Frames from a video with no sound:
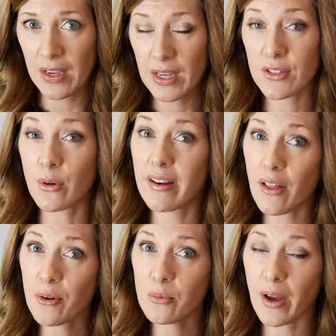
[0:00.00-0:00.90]
So
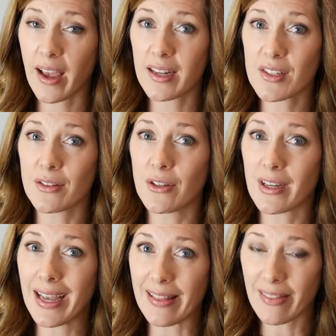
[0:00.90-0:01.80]
another way to
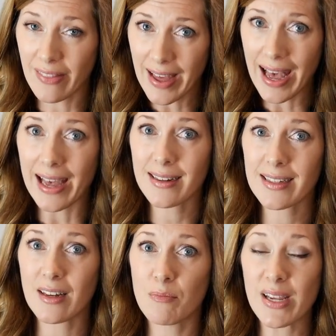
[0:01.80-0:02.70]
look at that
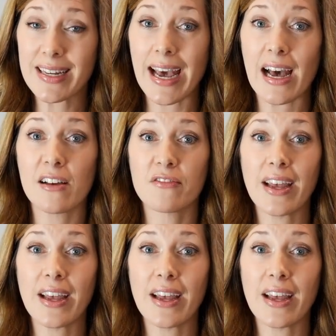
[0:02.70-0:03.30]
can be to have